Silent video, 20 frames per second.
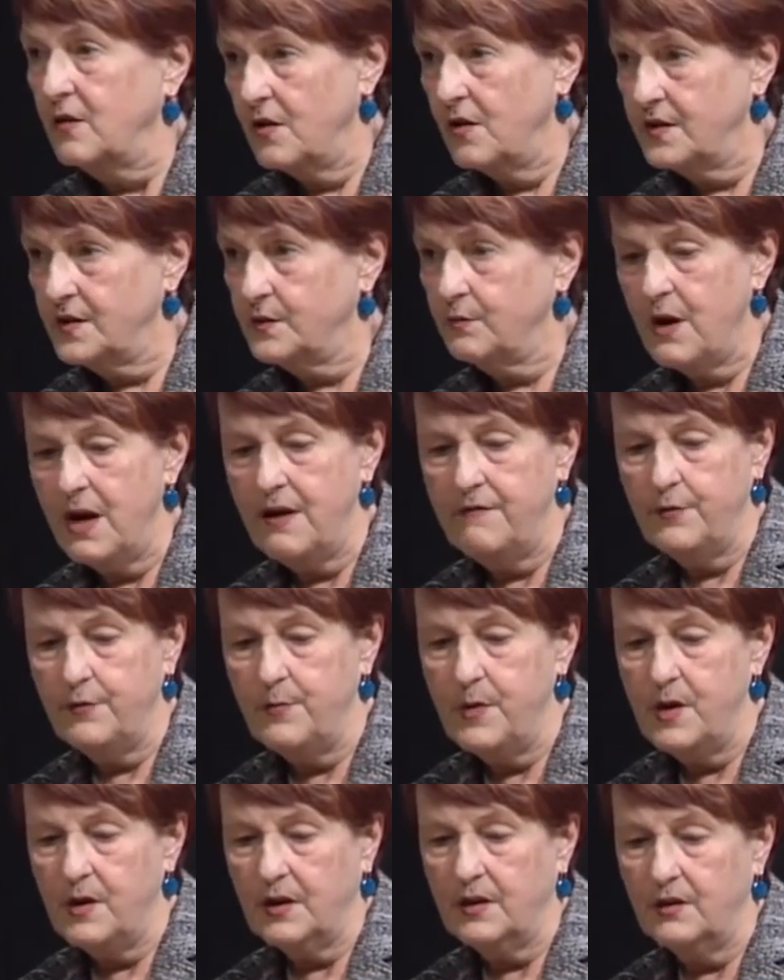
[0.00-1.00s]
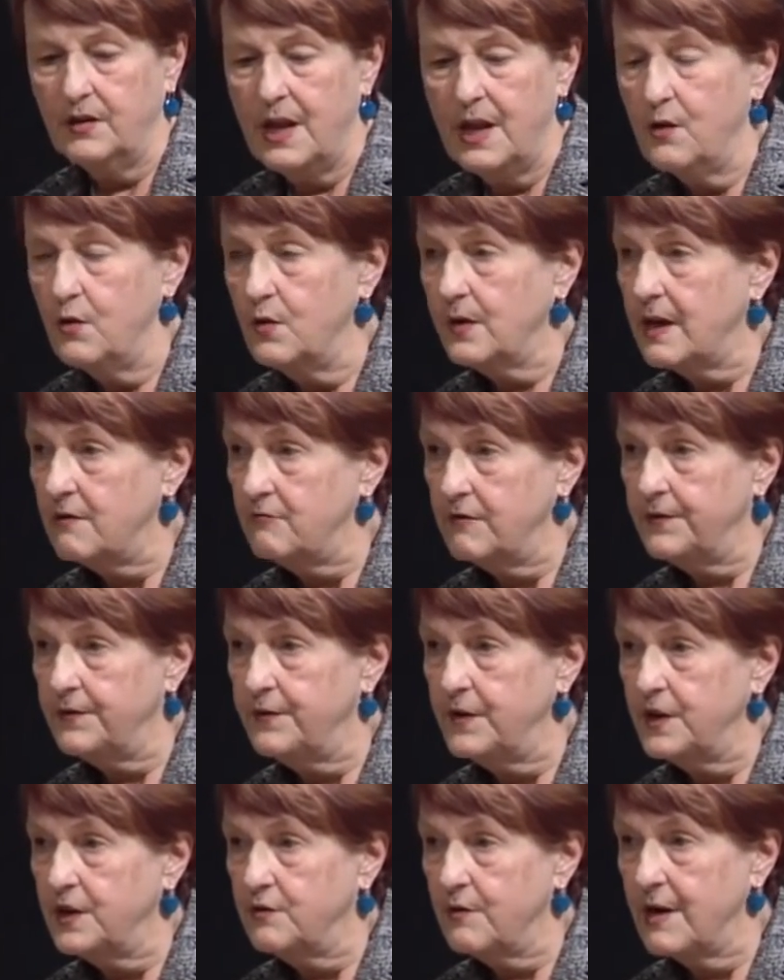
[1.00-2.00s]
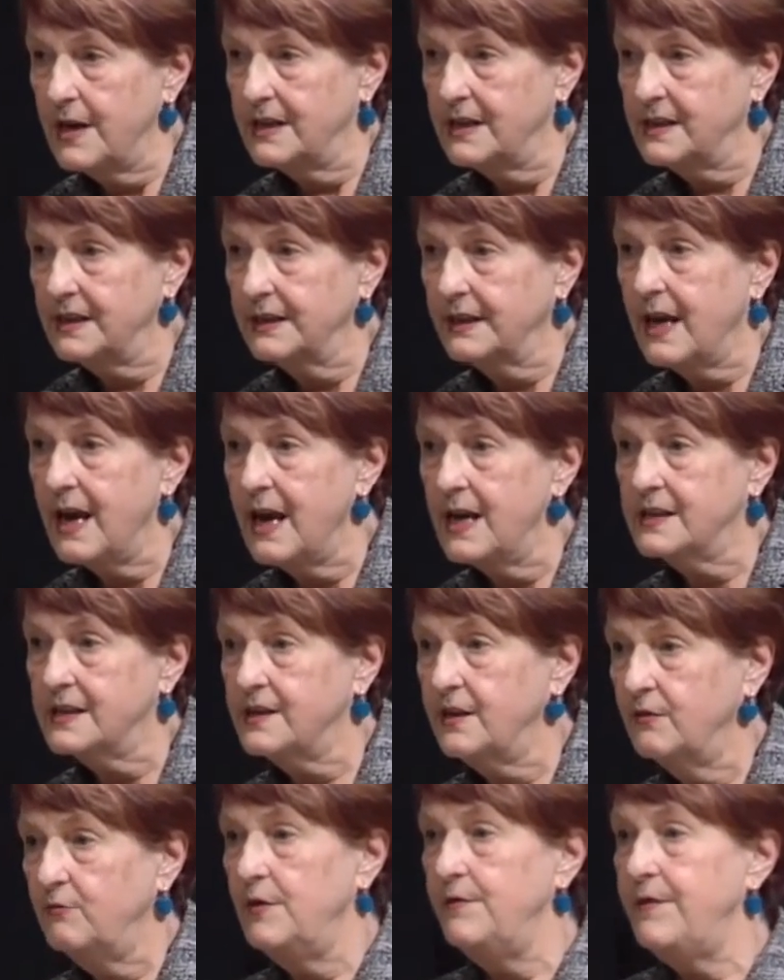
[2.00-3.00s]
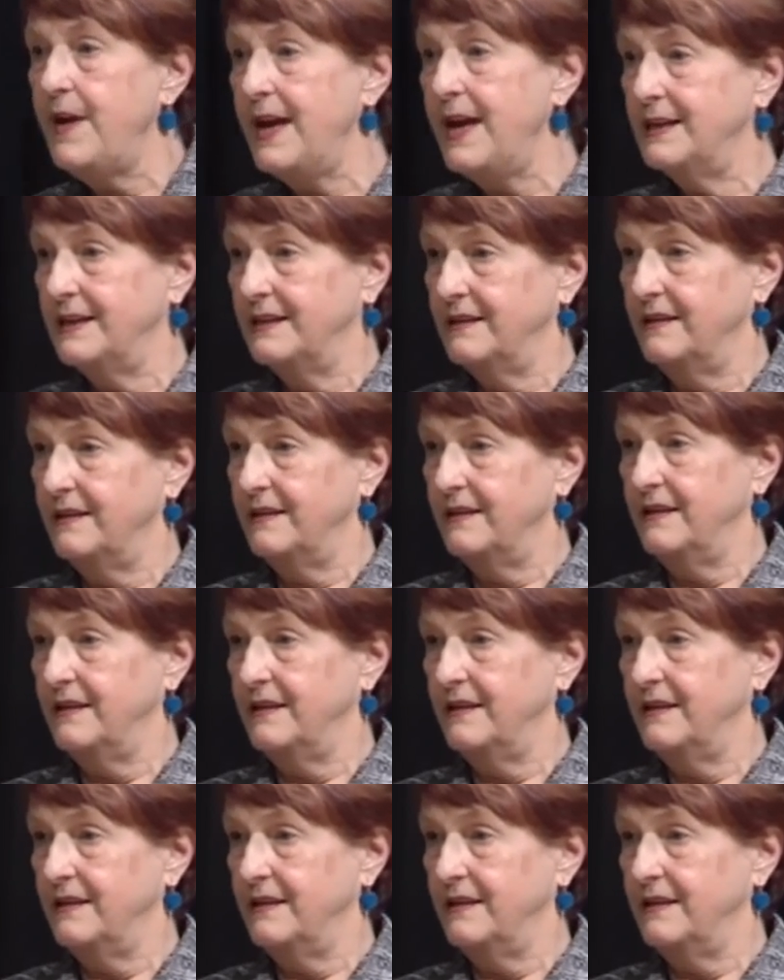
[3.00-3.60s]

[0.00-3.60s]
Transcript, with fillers: goes way of America and they all get refrigerators and cars, we've had it.